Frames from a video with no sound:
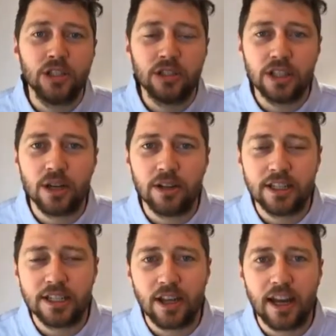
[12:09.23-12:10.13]
Do you know
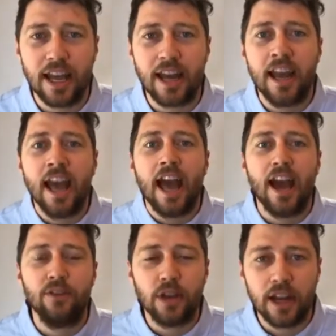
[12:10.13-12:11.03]
it inside out?
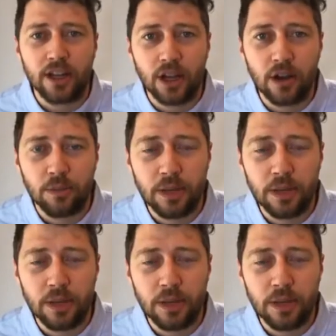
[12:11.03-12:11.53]
Have you had a go